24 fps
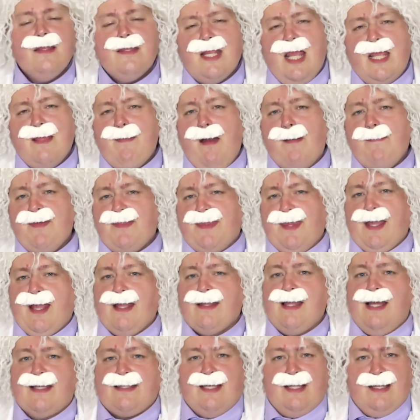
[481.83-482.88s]
Now you might be
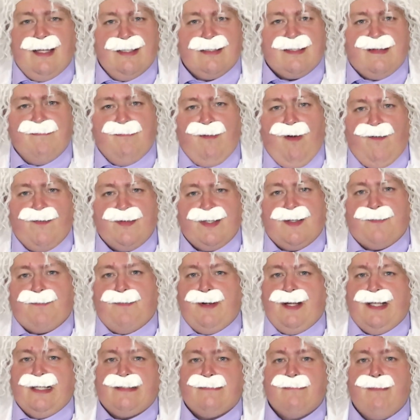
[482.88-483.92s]
thinking that list of moves is
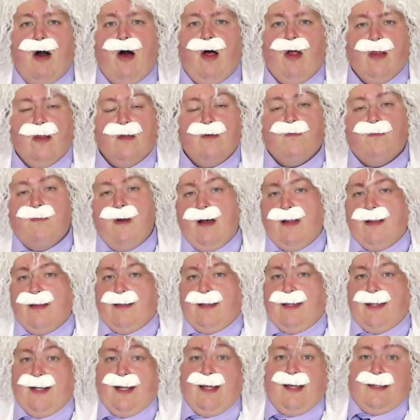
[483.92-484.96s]
pretty small. Well,
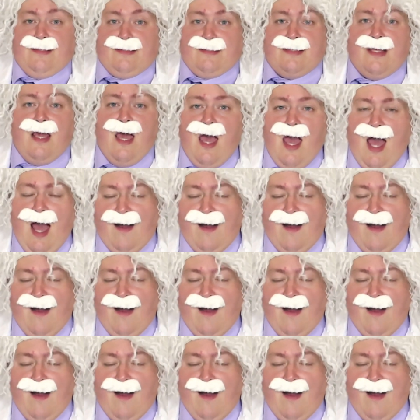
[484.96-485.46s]
it is.